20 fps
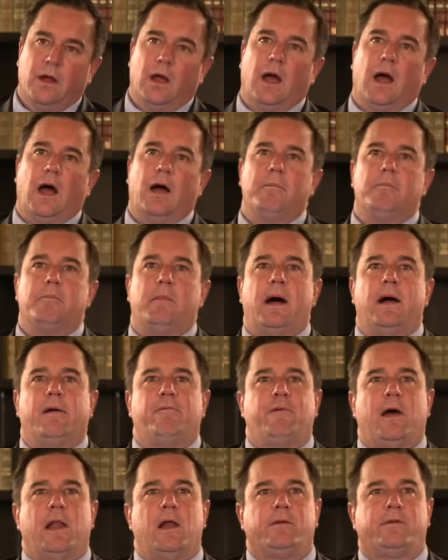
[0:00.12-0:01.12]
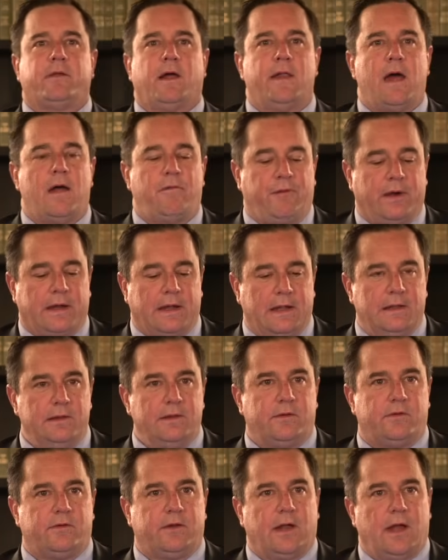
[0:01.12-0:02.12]
My fellow South
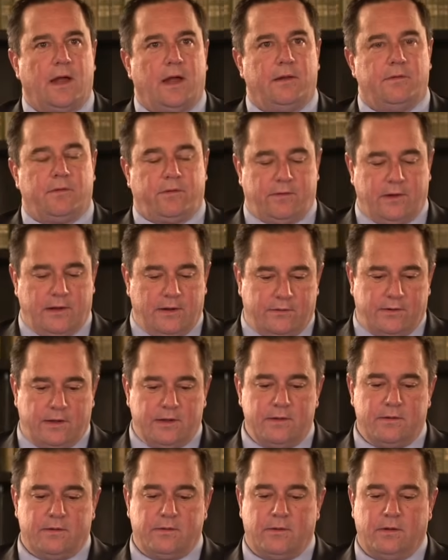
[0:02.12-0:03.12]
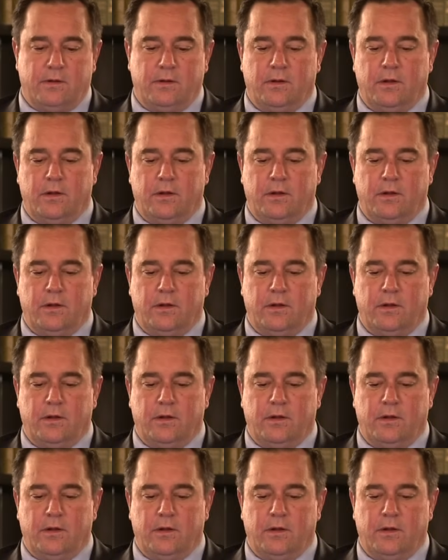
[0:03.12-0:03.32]
Africans and citizens,